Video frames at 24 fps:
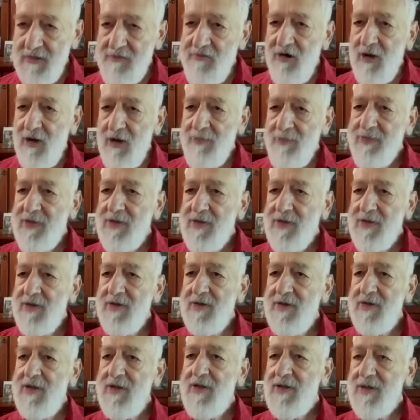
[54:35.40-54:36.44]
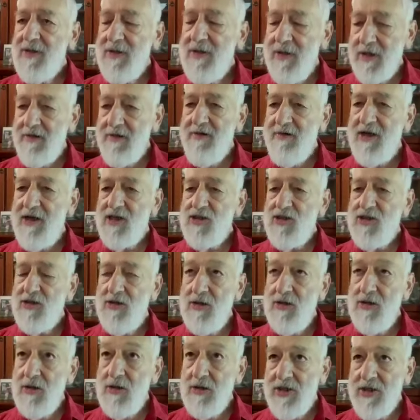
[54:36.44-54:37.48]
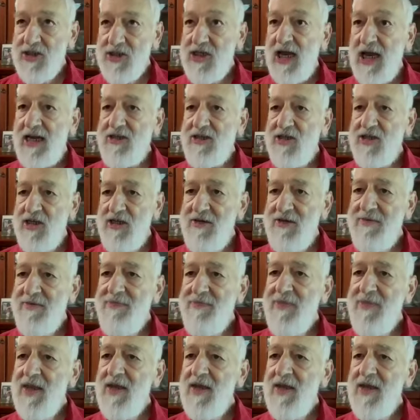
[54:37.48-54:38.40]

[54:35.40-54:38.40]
dropped the Crestor, the statin,